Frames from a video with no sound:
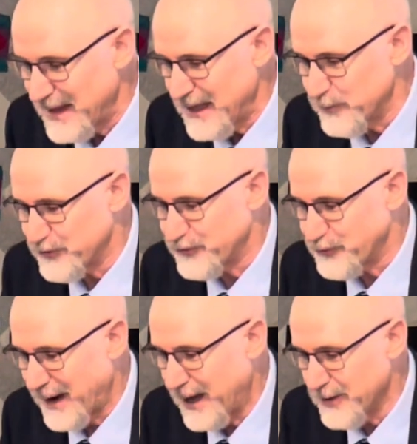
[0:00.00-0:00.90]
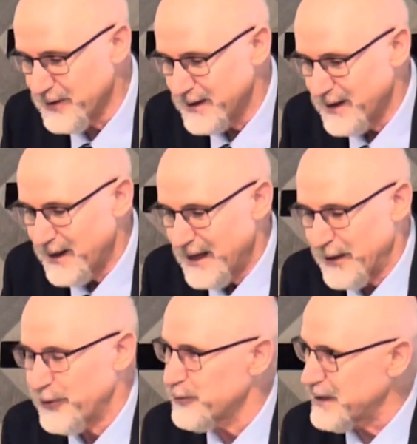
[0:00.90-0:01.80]
He was drowned
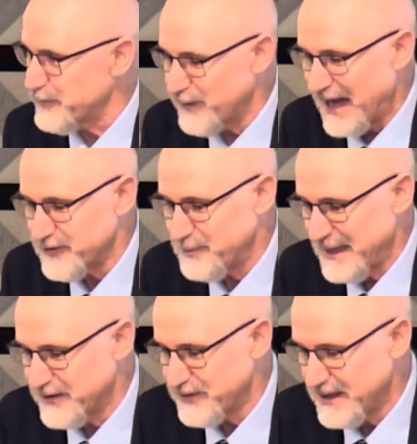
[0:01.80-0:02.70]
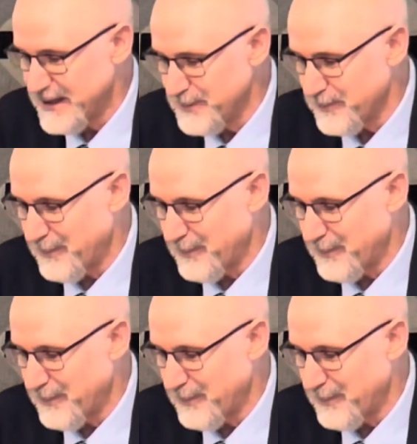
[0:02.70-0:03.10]
in 35 BC